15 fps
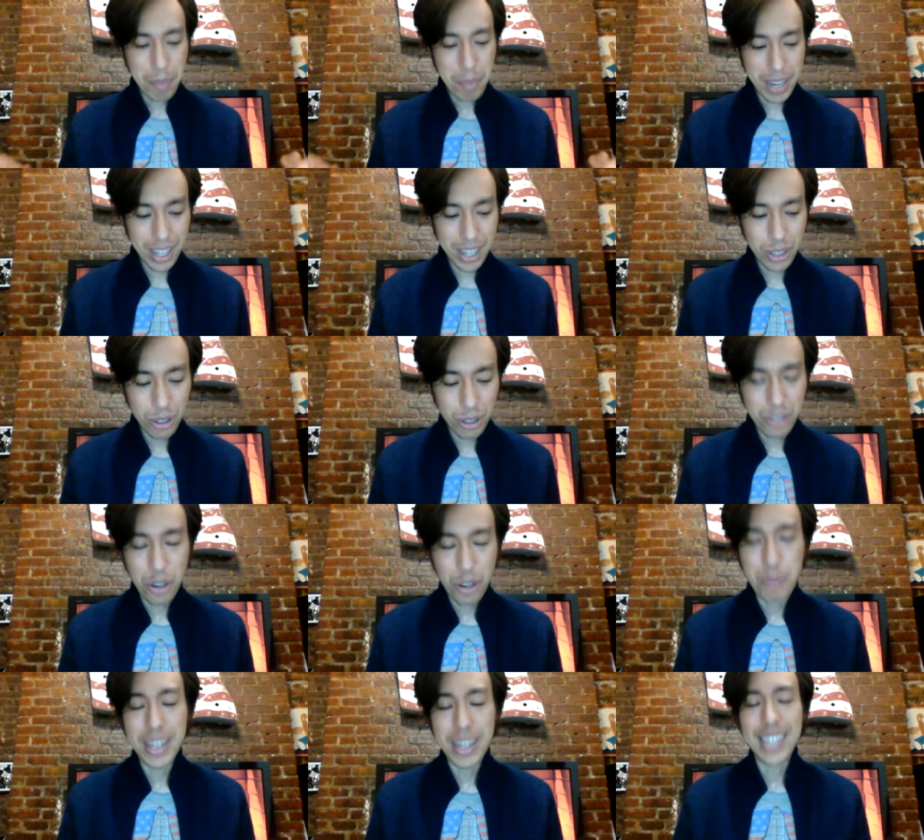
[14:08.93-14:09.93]
because there's
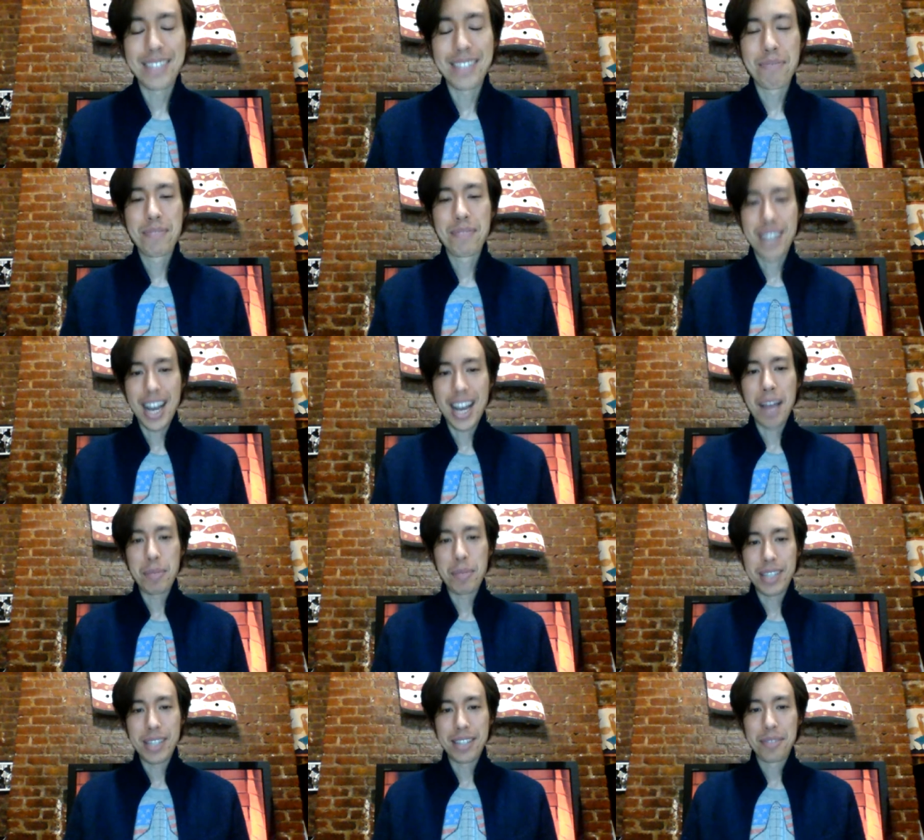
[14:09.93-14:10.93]
so many
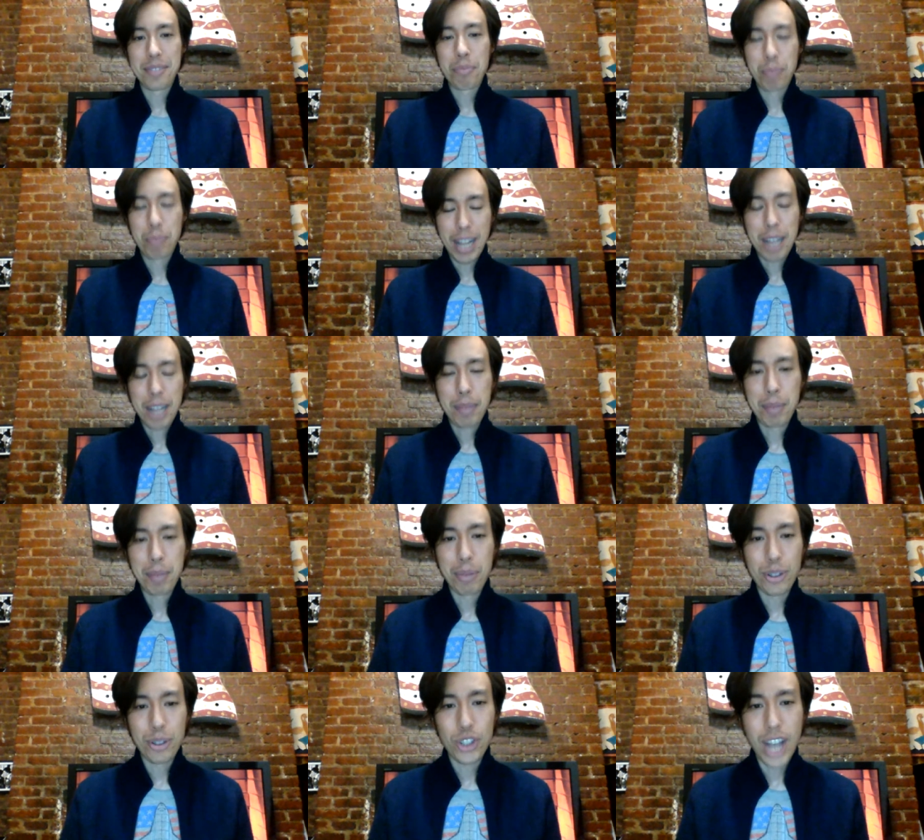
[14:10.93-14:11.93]
times that Black
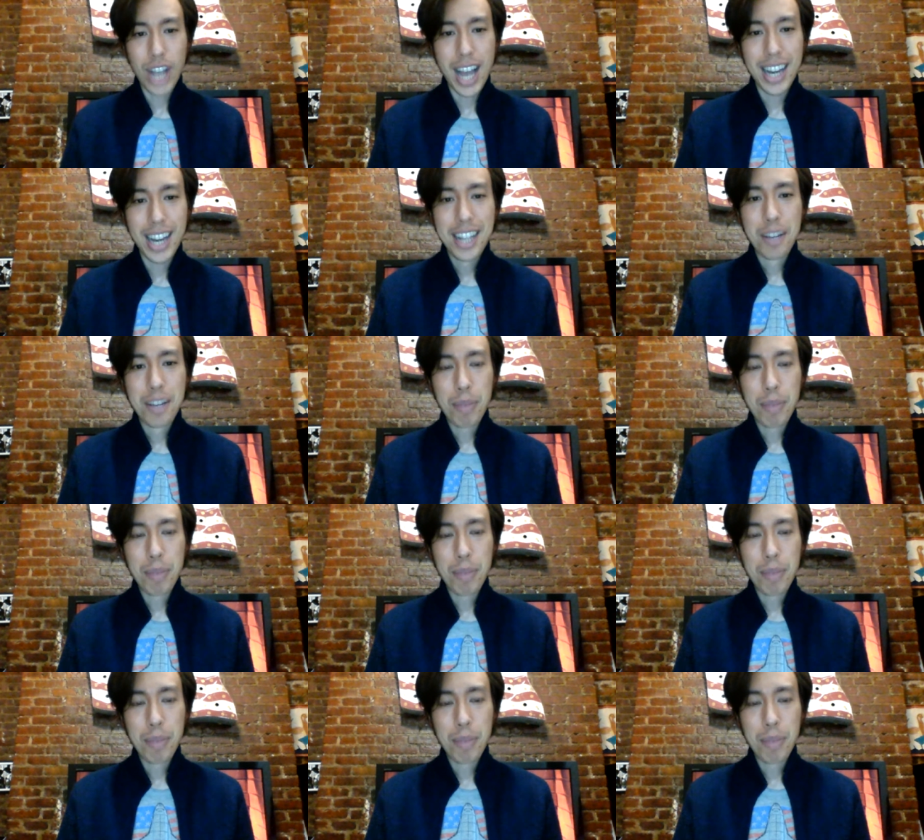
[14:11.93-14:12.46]
people are shot.